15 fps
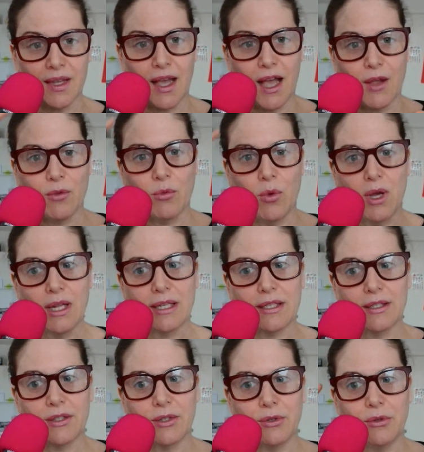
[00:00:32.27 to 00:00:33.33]
I
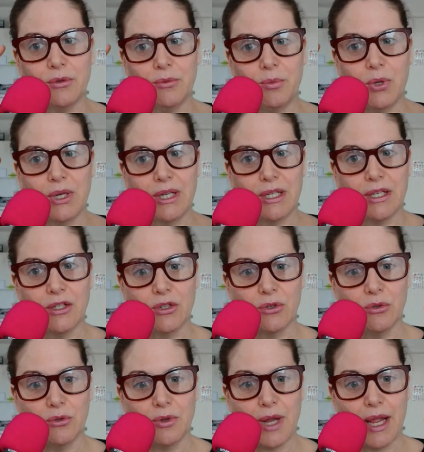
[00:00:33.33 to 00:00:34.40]
want to put it
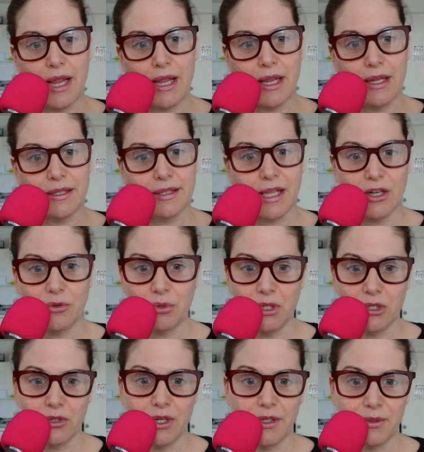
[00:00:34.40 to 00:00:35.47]
into a
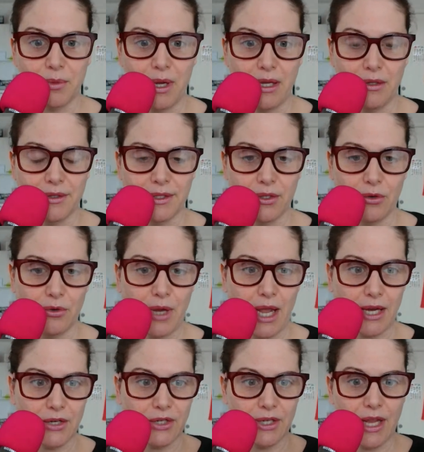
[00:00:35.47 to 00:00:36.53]
scheduler as well. So
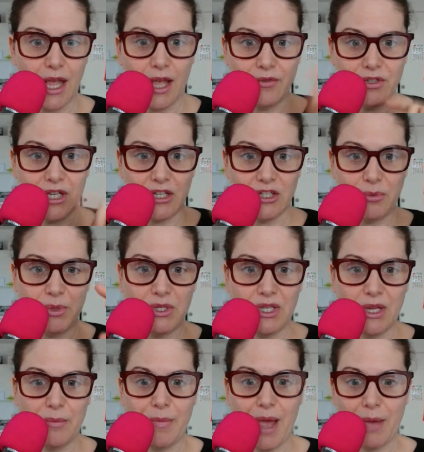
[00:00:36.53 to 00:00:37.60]
actually have
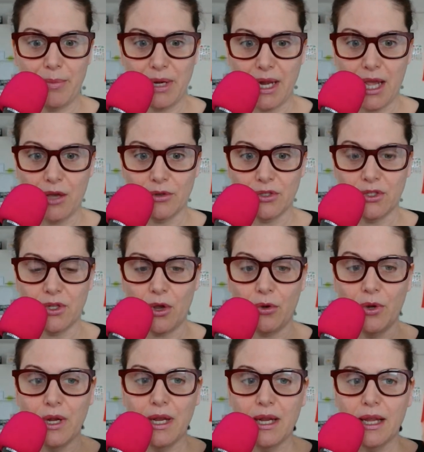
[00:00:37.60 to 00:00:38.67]
ChatGPT map it out. So
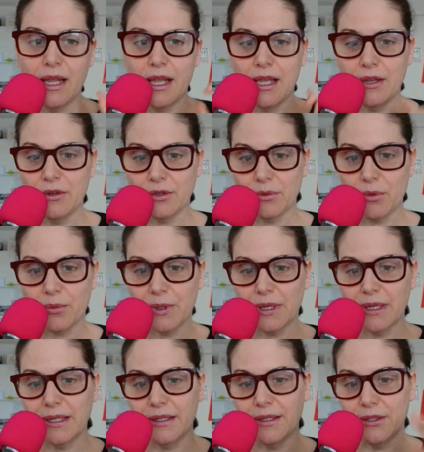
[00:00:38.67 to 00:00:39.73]
here's what we're
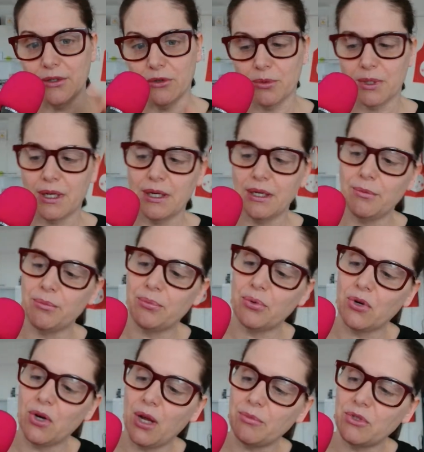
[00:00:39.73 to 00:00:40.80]
going to do. We're going to
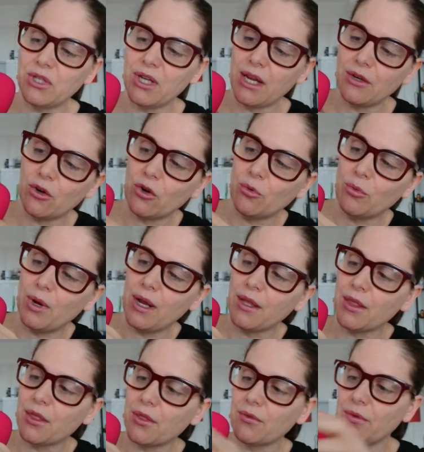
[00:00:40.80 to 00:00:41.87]
prompt chain our way
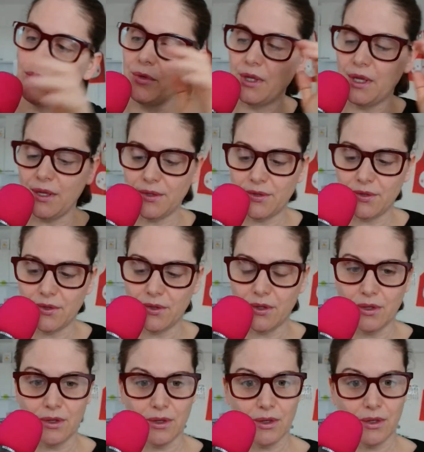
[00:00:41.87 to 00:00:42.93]
through this
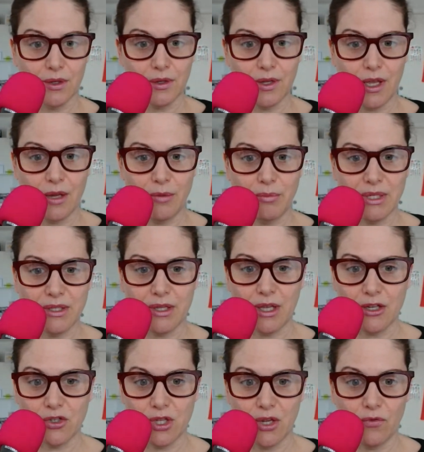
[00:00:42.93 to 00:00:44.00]
and
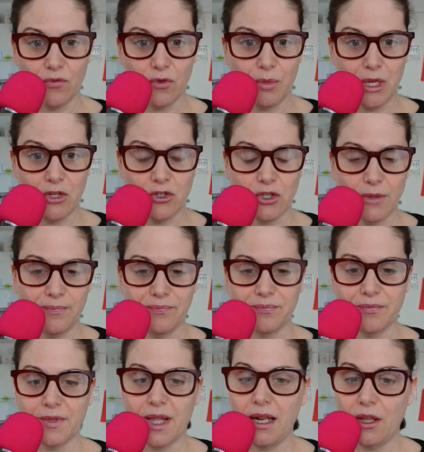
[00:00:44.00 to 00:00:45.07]
massage the information.
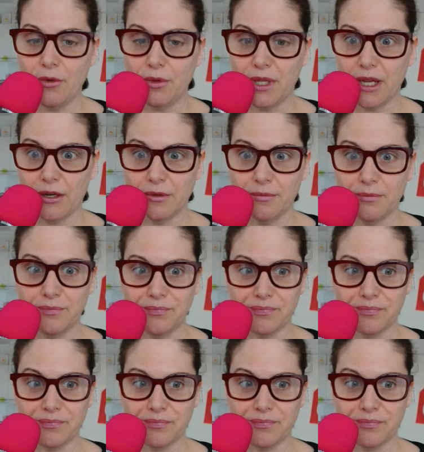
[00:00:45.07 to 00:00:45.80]
Hello there.